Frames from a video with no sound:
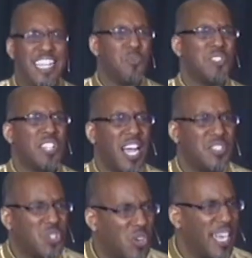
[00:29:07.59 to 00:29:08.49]
it was God's
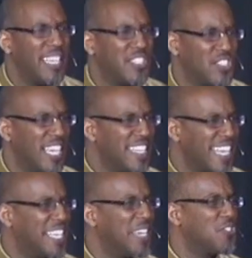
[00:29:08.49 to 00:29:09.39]
grace
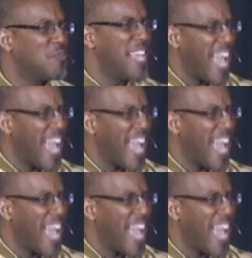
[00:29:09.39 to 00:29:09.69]
that gives me